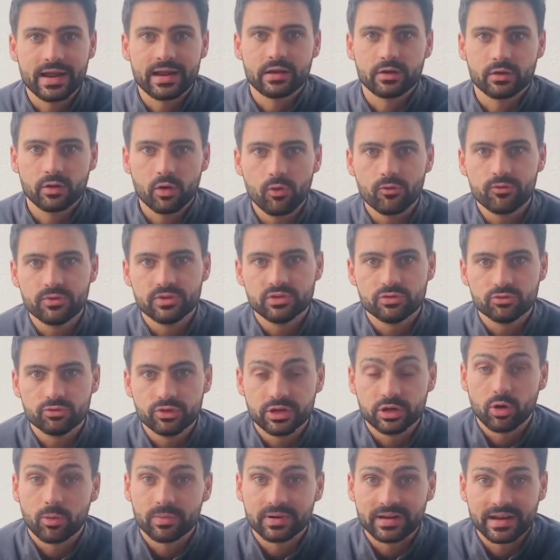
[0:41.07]
And golf is a
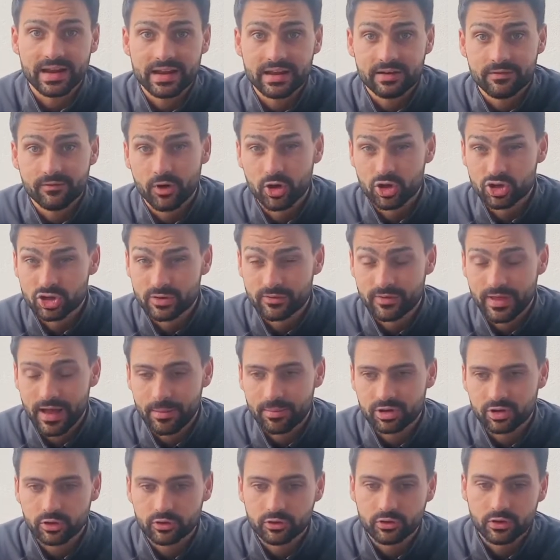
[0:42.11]
really complicated version of that
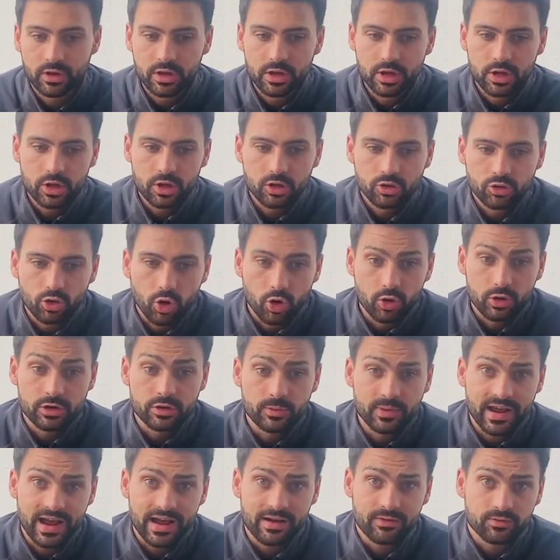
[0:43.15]
because not only do
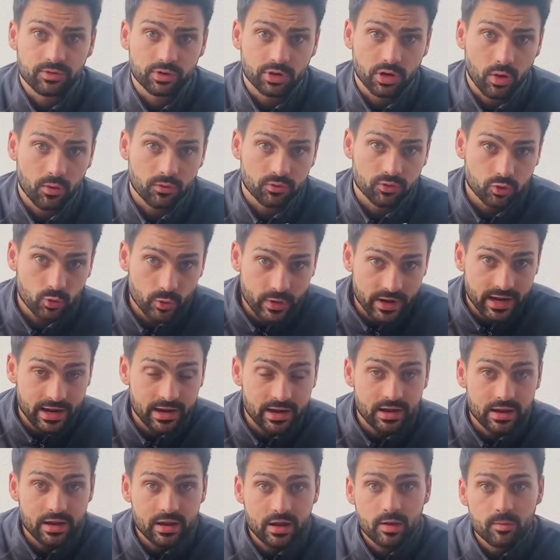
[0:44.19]
we have the golf
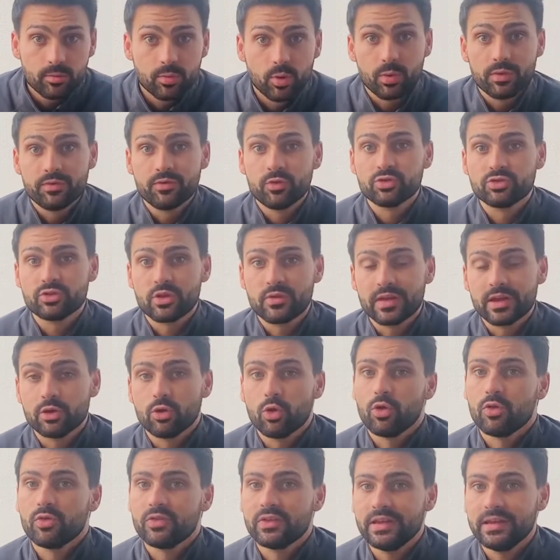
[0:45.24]
swing, but we've also then
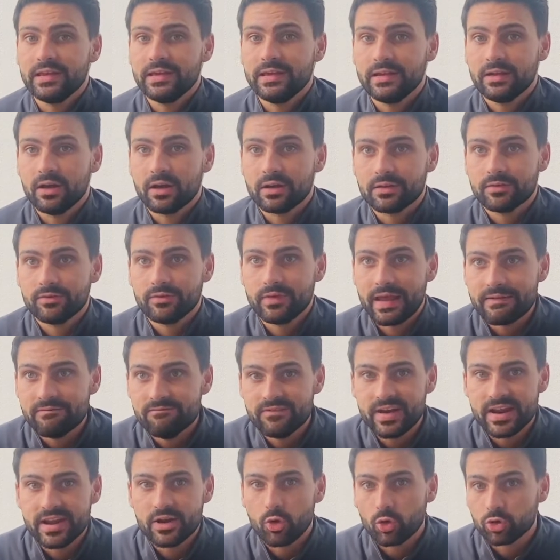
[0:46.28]
got the kind of
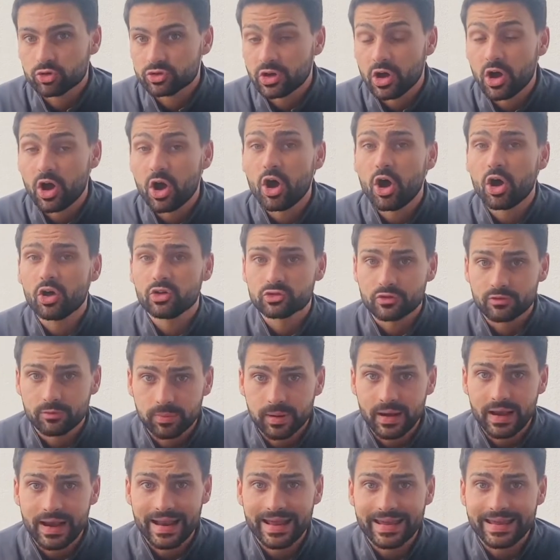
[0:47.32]
event or task of
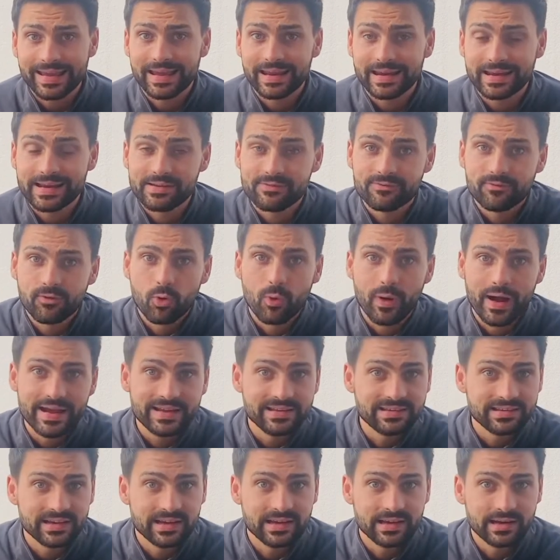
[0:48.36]
playing a full
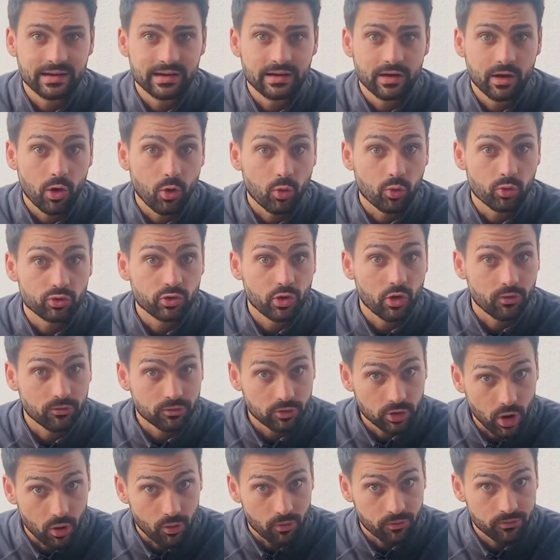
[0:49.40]
18 holes
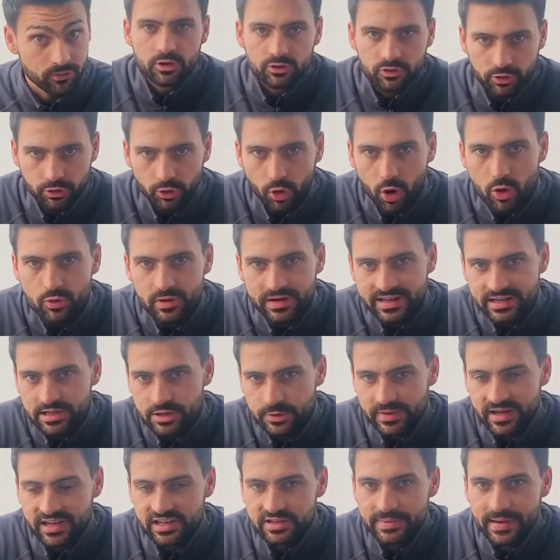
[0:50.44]
of golf. So not only
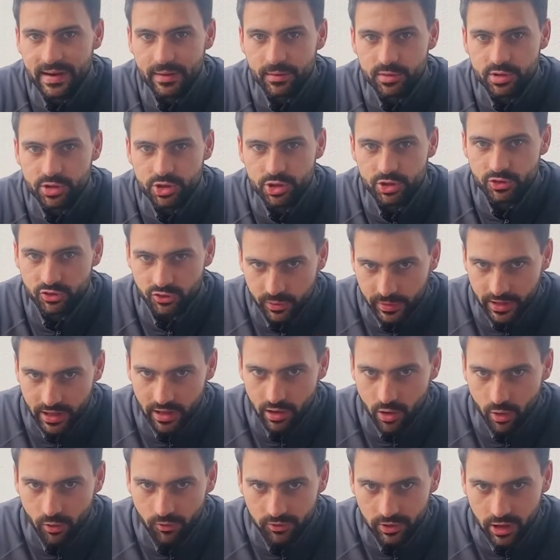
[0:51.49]
do we need to be able to swing a
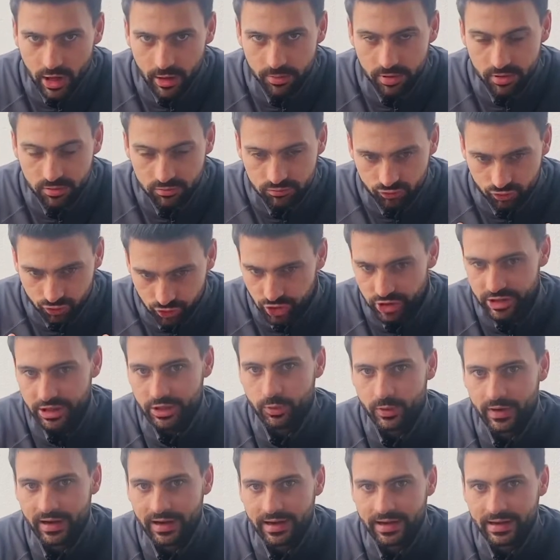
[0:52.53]
golf club really
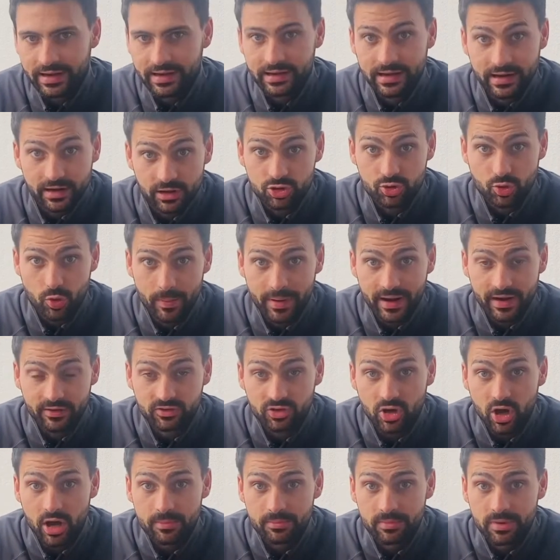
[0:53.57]
quickly in a short amount of
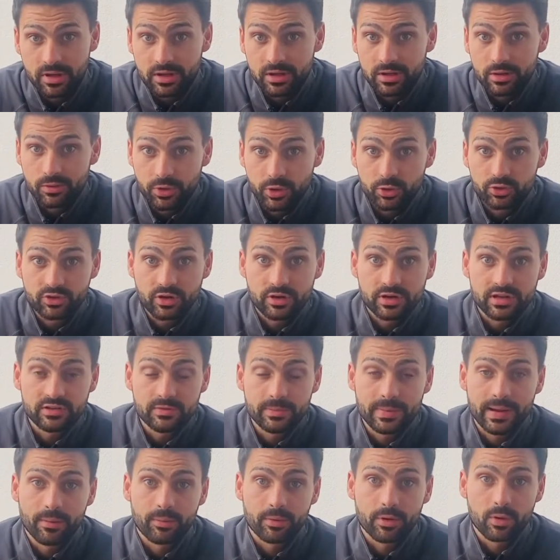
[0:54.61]
time, we also need to
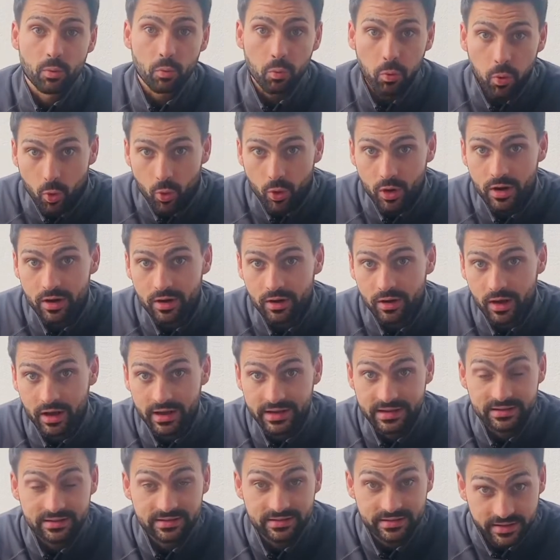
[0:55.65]
be able to walk a
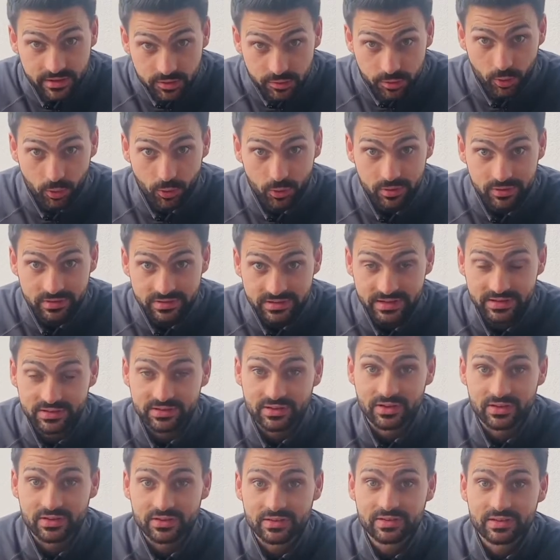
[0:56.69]
considerable
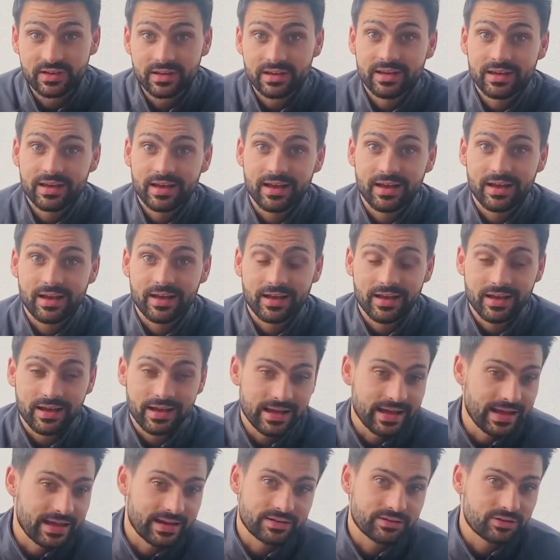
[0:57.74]
distance
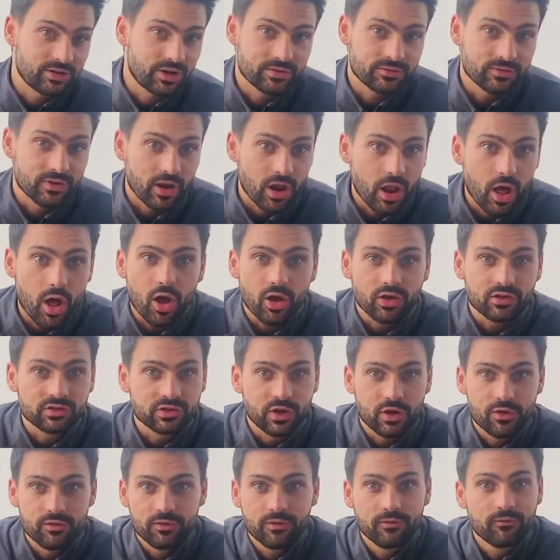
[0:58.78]
and kind of last
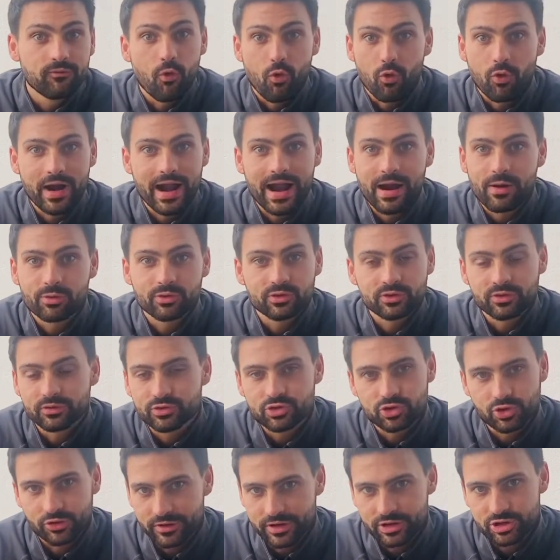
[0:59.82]
over 4 hours of
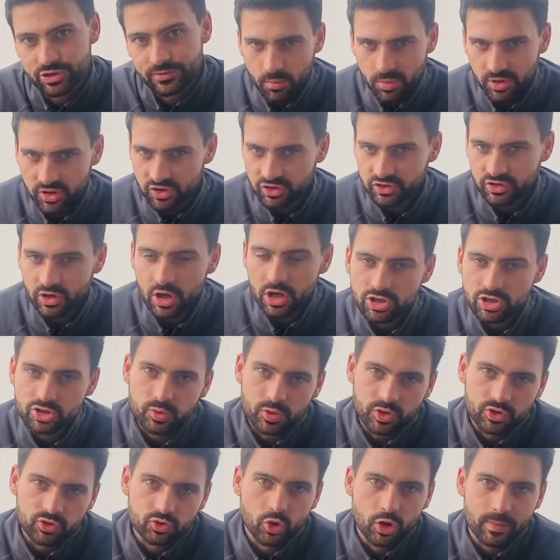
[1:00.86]
duration. But to start,
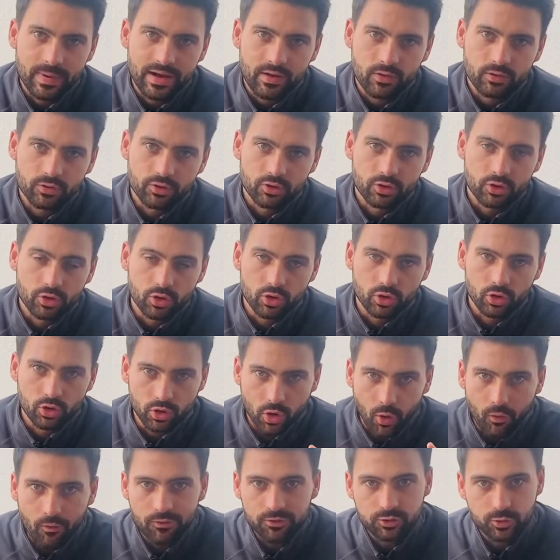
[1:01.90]
want to talk about the
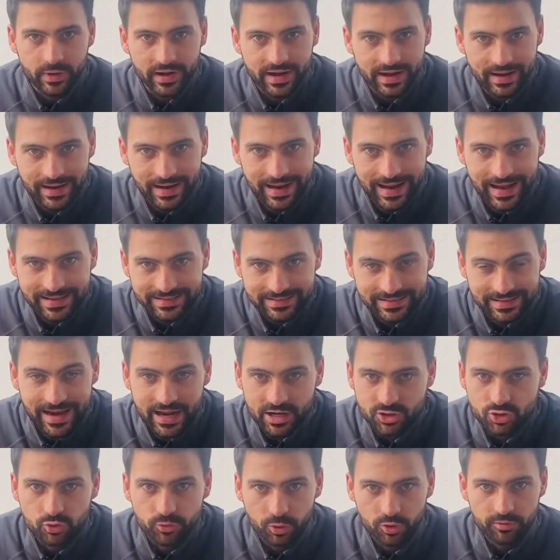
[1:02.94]
golf swing as an
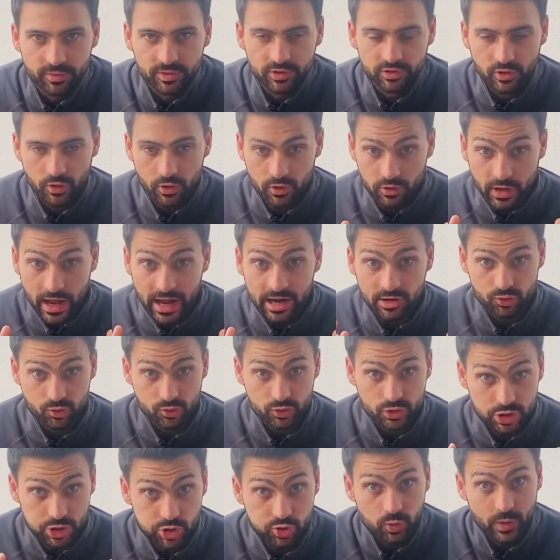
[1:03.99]
actual movement. So the actual
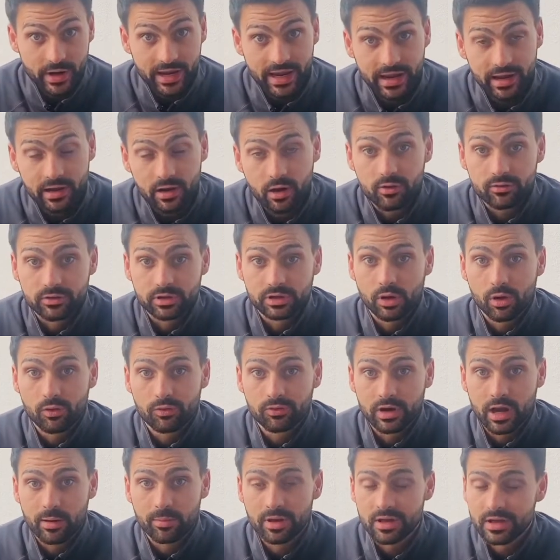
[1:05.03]
swinging of the golf
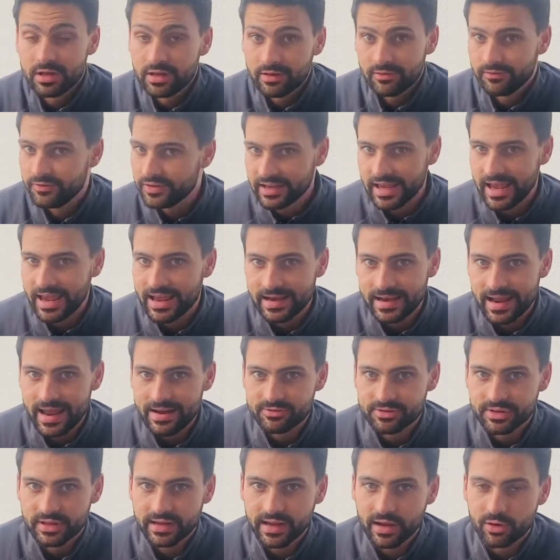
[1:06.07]
club, forgetting
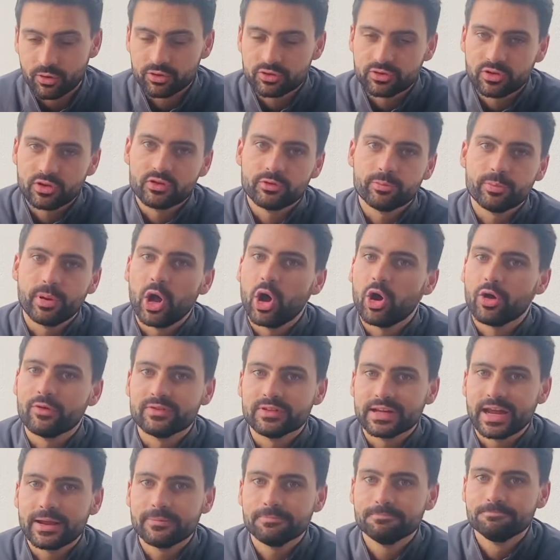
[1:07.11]
everything else as part of
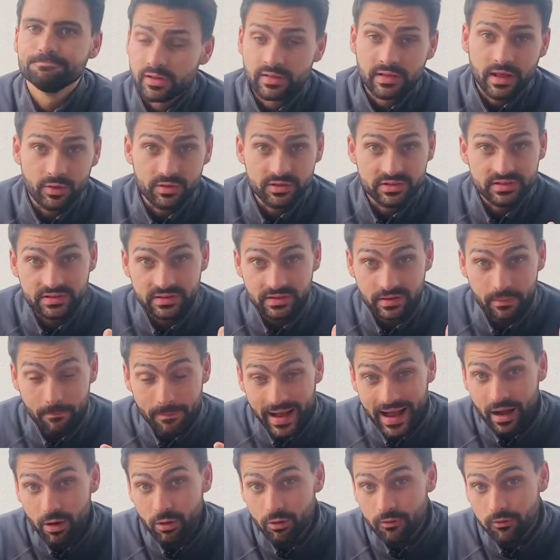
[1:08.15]
the game. Now, this is a
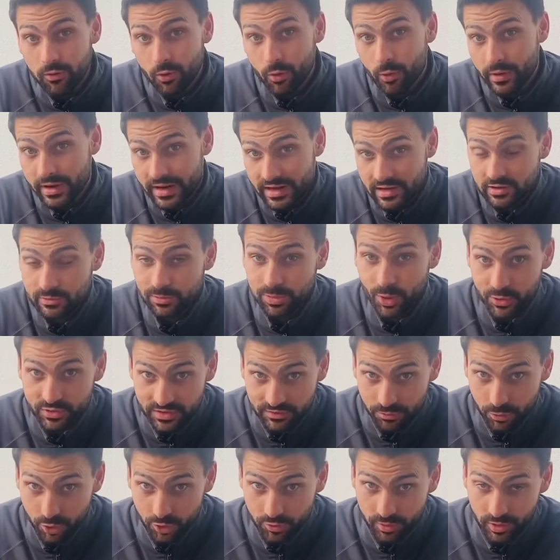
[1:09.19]
powerful,
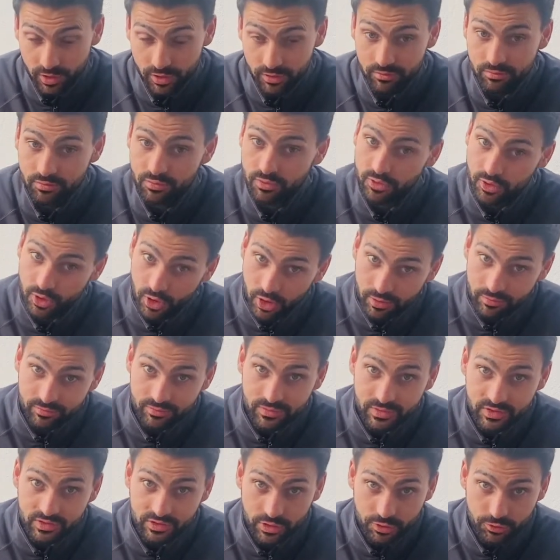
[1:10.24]
explosive movement that
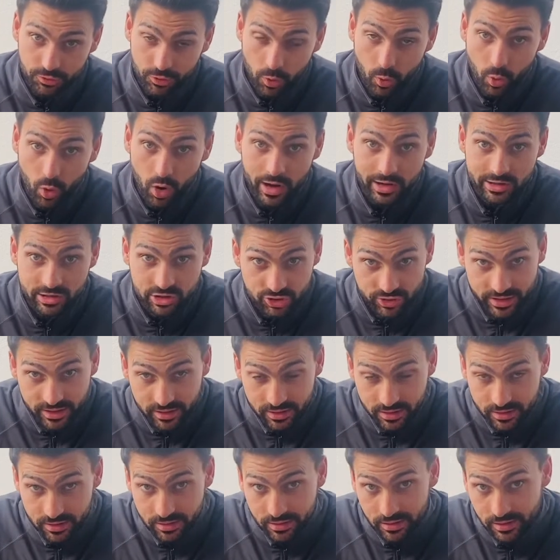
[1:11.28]
is going to require
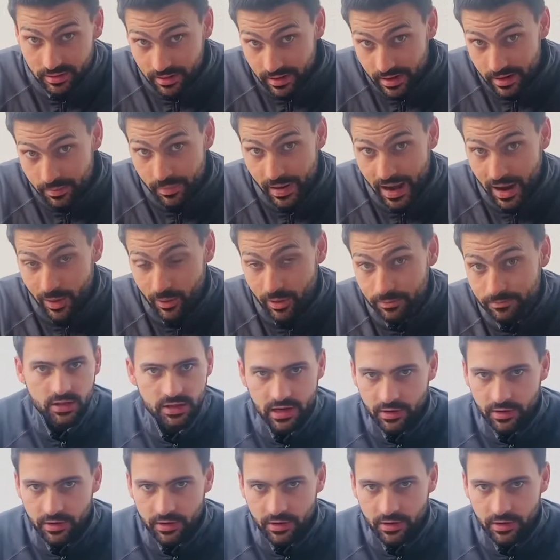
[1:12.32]
strength and power.